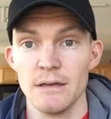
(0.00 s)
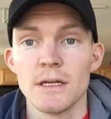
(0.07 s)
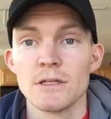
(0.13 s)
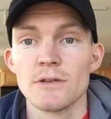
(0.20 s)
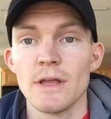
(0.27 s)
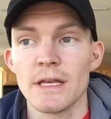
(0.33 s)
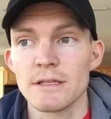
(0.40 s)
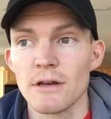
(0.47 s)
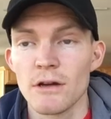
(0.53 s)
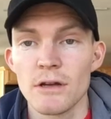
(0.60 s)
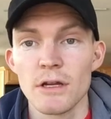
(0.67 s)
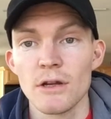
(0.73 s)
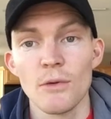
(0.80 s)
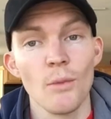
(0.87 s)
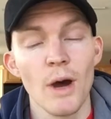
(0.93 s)
So that's all
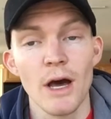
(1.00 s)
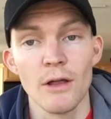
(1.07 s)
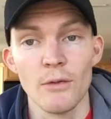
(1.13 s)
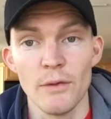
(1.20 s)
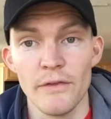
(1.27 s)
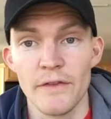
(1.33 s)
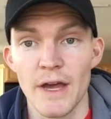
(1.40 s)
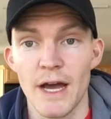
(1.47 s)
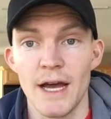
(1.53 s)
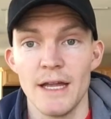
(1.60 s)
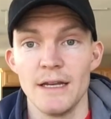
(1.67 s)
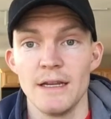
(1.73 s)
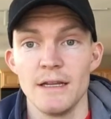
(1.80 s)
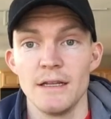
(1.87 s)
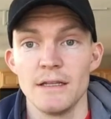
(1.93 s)
good and well, and we've got
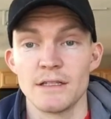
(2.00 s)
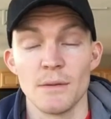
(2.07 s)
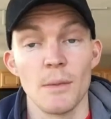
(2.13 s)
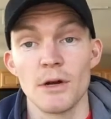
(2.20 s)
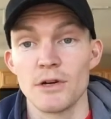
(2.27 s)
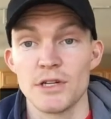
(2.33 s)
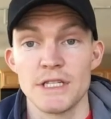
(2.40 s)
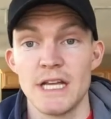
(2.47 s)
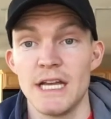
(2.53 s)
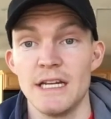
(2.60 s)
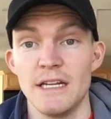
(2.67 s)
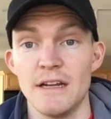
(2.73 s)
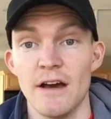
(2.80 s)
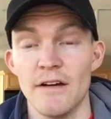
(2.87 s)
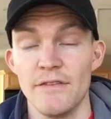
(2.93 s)
some
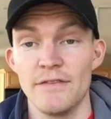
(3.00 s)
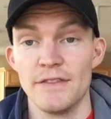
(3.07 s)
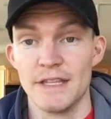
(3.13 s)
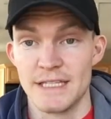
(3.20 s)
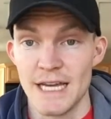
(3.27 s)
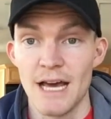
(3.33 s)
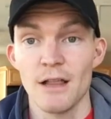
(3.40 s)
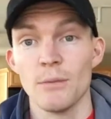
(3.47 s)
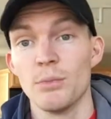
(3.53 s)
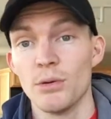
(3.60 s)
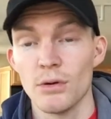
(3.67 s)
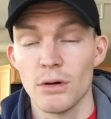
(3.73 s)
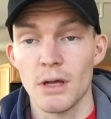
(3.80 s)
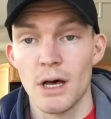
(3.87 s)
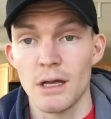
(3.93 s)
understanding of the talent
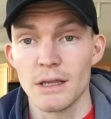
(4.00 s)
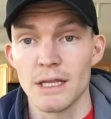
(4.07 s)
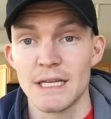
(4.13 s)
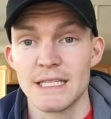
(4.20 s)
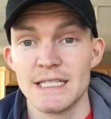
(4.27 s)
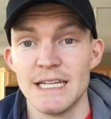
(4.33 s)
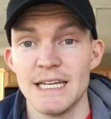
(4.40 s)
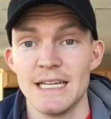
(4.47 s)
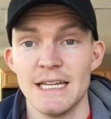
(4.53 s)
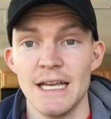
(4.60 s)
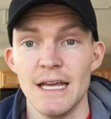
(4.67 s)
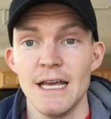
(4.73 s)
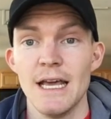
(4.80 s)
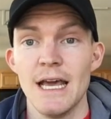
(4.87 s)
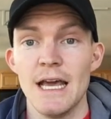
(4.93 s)
pool on LinkedIn
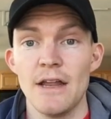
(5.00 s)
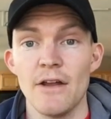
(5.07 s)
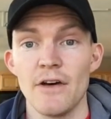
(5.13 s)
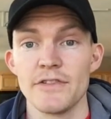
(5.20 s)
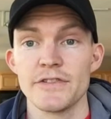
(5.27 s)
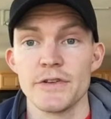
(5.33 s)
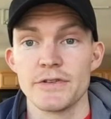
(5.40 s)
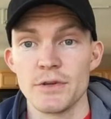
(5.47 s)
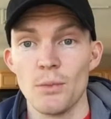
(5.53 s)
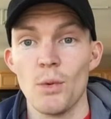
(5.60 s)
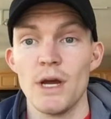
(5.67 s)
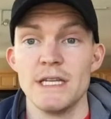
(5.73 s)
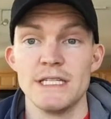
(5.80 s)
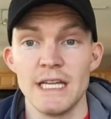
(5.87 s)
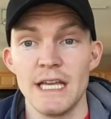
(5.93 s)
and also some
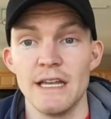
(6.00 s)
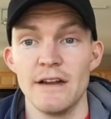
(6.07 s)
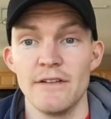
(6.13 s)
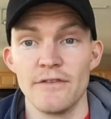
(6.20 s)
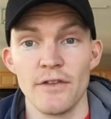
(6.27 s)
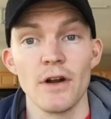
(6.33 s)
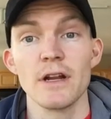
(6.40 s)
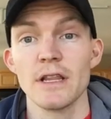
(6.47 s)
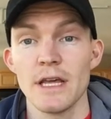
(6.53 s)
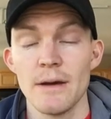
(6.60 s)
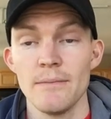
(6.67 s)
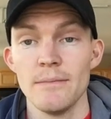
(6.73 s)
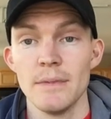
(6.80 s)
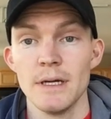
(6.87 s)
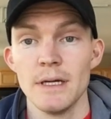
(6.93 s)
ways to get in front of
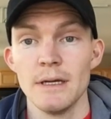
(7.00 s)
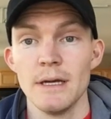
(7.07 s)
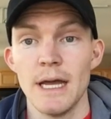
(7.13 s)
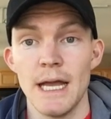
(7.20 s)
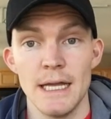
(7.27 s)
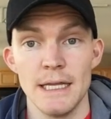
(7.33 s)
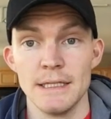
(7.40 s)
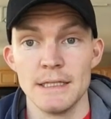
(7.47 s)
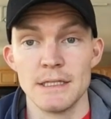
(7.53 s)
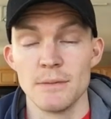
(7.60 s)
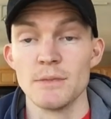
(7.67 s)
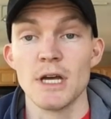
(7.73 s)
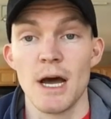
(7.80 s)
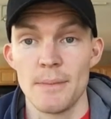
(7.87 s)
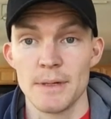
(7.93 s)
them and some
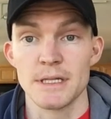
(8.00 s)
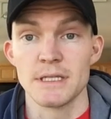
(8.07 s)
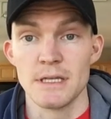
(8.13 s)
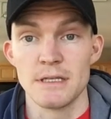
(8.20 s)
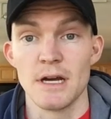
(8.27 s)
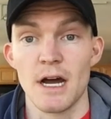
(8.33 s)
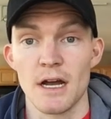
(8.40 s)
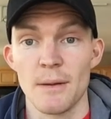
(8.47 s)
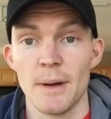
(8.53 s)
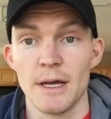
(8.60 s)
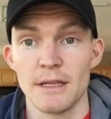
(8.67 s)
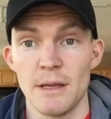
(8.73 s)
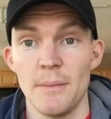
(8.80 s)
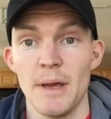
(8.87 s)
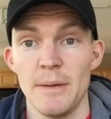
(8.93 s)
topics to talk
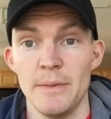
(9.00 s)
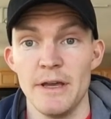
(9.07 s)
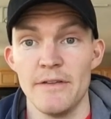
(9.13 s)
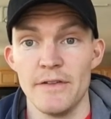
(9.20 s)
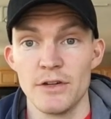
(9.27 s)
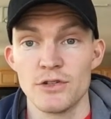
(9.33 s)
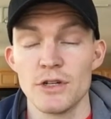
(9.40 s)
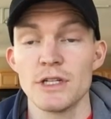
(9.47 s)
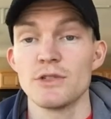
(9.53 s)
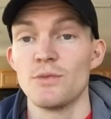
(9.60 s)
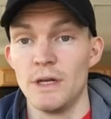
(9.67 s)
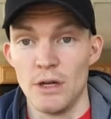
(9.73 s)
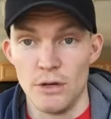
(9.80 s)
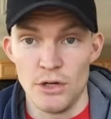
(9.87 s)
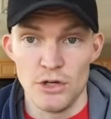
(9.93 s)
about that may be of interest.
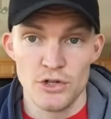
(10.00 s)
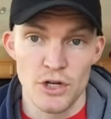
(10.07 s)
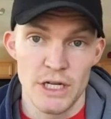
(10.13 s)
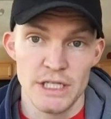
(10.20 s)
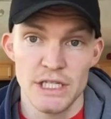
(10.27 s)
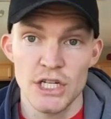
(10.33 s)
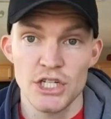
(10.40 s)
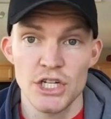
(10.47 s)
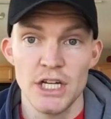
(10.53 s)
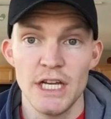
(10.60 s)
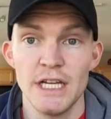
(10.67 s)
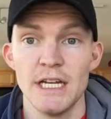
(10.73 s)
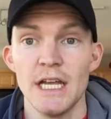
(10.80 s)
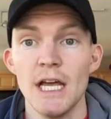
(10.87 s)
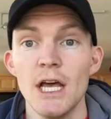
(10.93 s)
We know you're
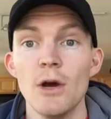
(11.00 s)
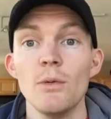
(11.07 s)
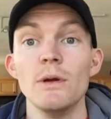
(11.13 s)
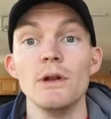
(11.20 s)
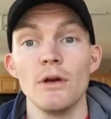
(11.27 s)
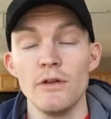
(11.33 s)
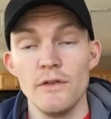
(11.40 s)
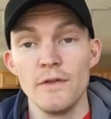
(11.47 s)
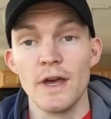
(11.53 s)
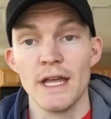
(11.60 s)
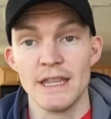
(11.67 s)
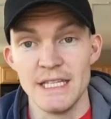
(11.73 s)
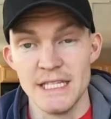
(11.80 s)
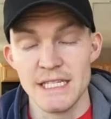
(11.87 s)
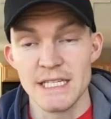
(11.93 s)
transitioning. We know you've
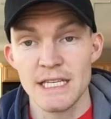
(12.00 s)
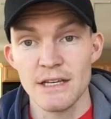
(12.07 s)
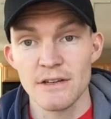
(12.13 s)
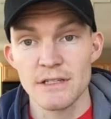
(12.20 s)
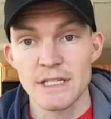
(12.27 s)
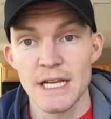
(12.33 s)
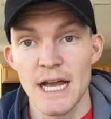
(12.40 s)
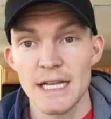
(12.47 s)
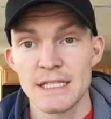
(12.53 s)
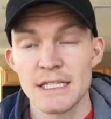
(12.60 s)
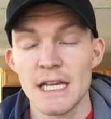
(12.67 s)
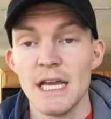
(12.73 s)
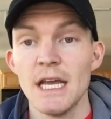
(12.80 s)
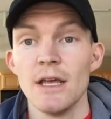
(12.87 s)
got these skill sets.